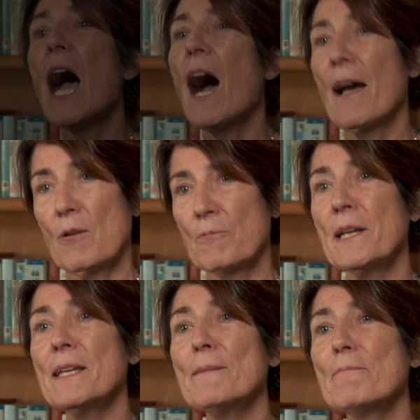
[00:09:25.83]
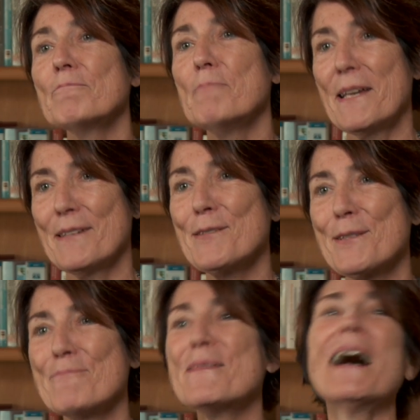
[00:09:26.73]
I already
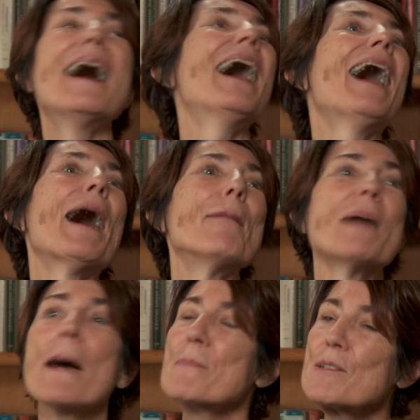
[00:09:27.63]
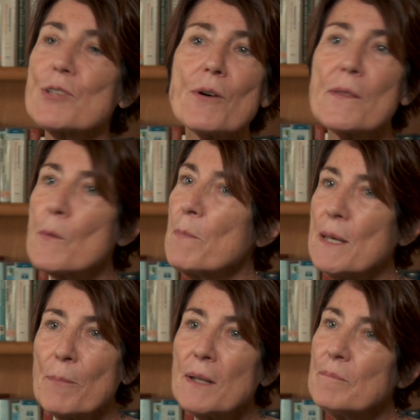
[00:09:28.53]
miss, um, I miss all the
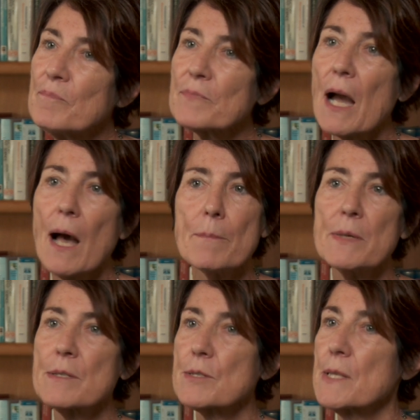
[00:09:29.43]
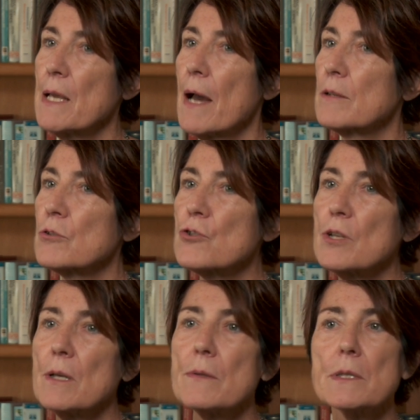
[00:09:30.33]
people I miss the
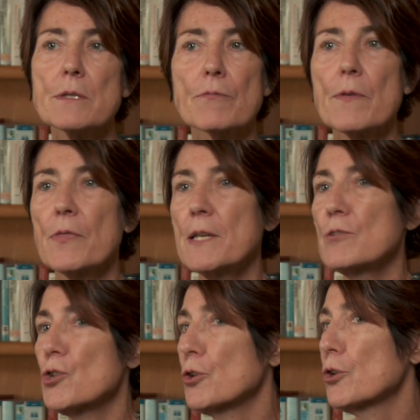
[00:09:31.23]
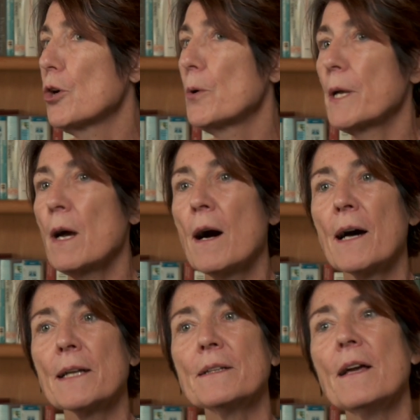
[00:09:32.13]
energy, the different things that are going
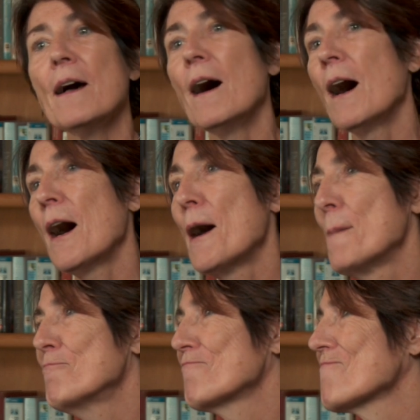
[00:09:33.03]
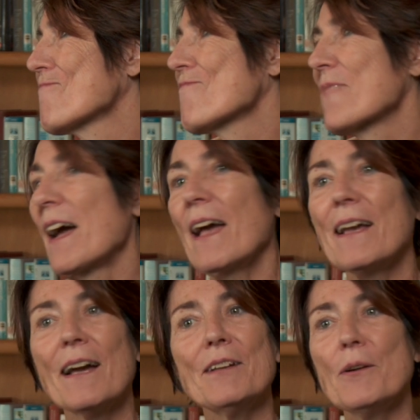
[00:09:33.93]
on. Um,
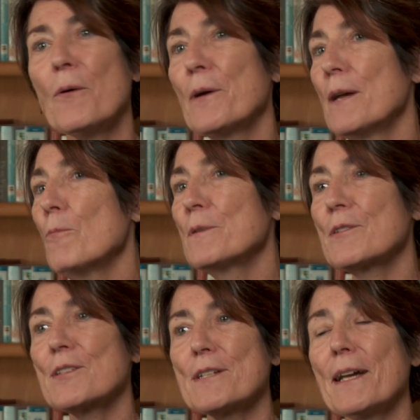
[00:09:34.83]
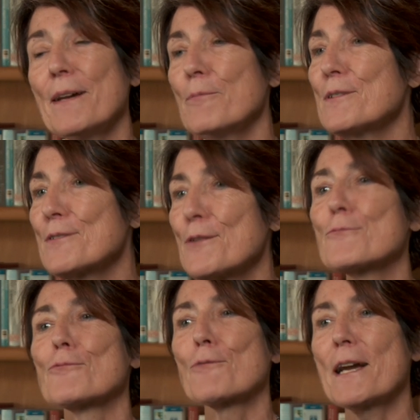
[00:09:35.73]
you know, it was it was a
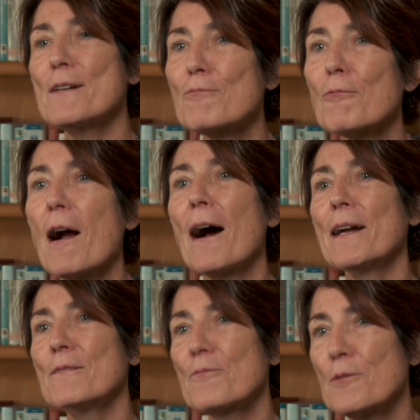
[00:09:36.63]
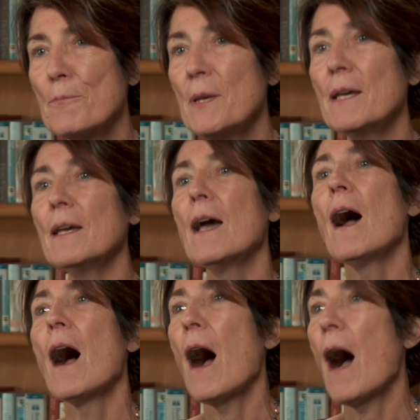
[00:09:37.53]
great ride for me.
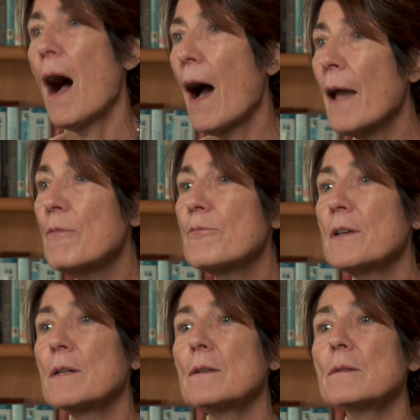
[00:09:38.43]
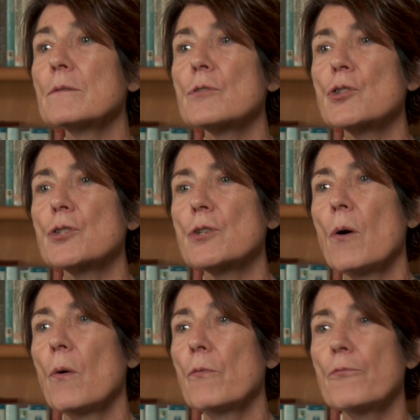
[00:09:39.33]
I feel
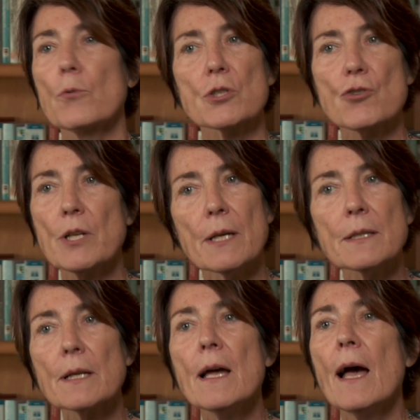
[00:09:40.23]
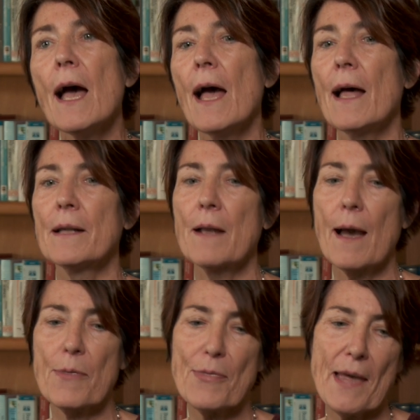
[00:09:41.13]
so fortunate, and
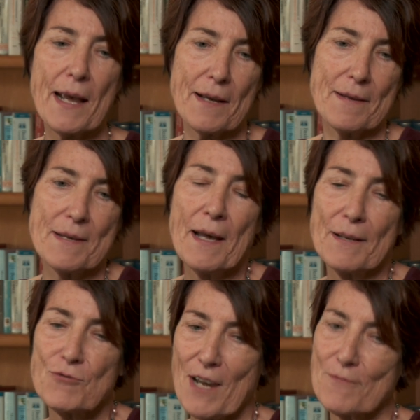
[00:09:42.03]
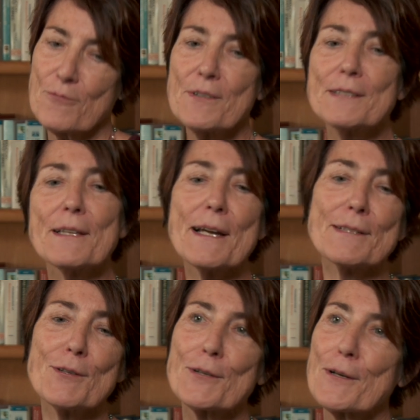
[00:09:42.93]
I thank Jack
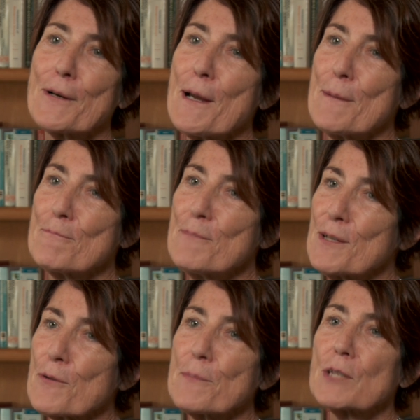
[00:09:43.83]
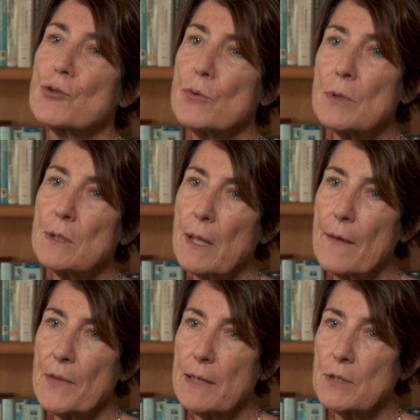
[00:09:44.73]
Friedlander and Peter MacDougall
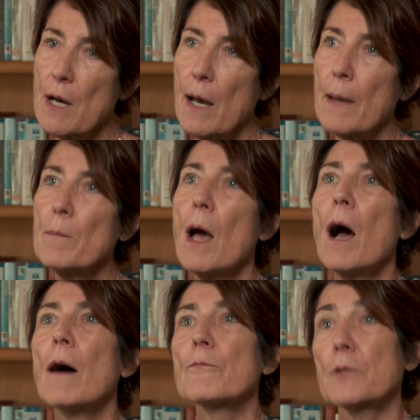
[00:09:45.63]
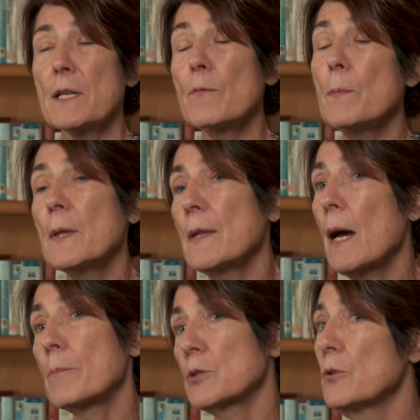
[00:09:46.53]
at that time for giving me the
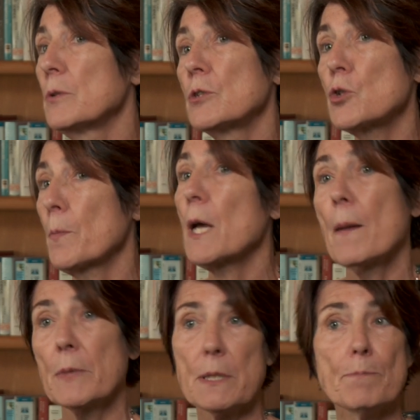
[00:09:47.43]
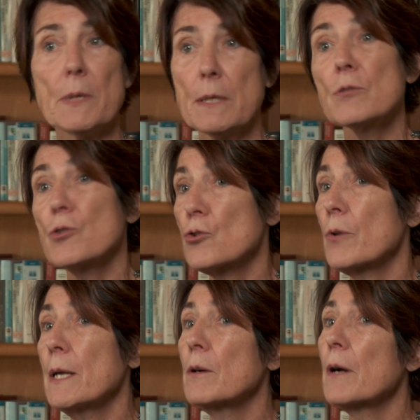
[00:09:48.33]
opportunity to become
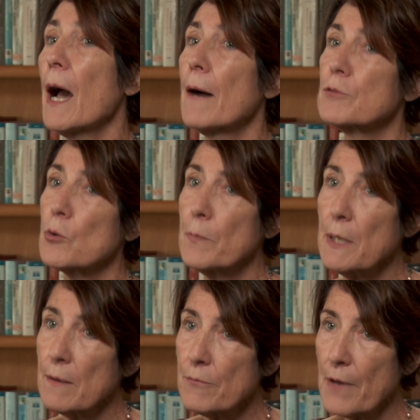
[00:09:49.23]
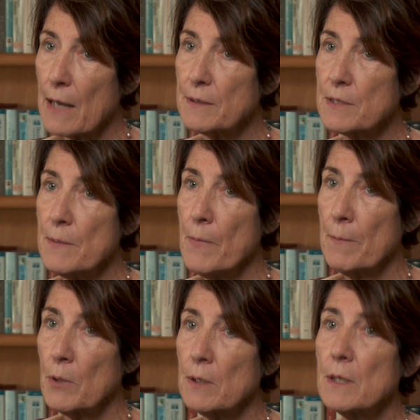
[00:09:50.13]
administrator after being a faculty
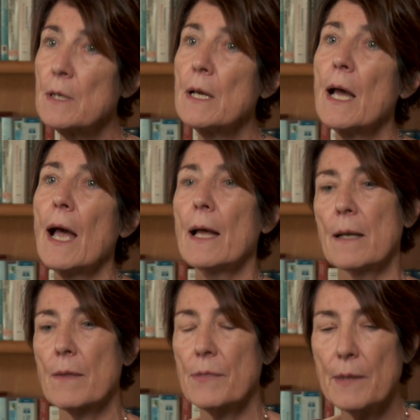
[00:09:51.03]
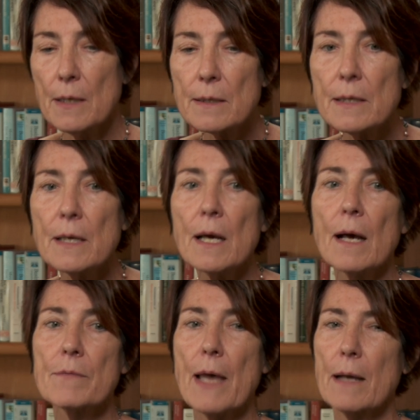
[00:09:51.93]
member, and I think
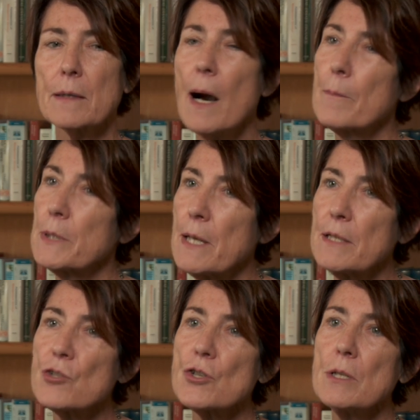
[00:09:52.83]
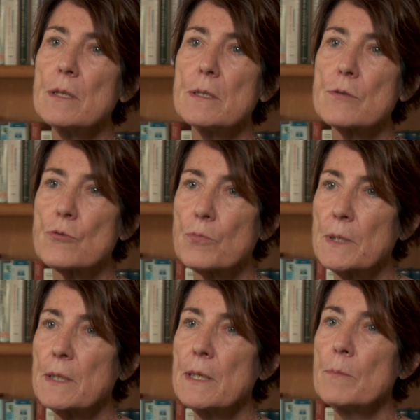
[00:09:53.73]
that combination is
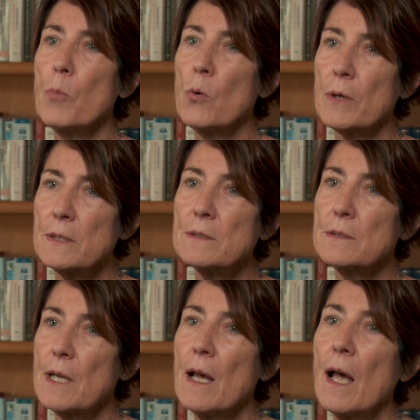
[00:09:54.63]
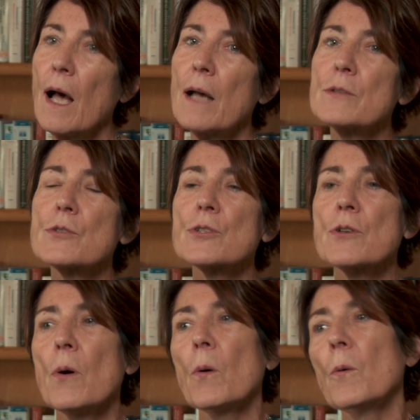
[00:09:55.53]
really important.
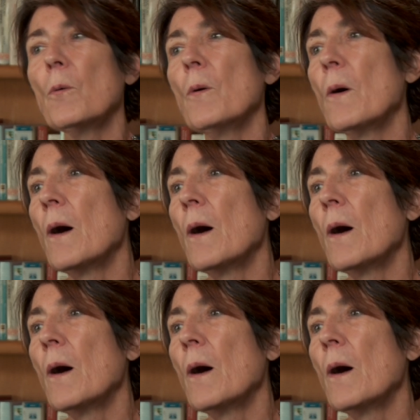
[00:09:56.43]
So.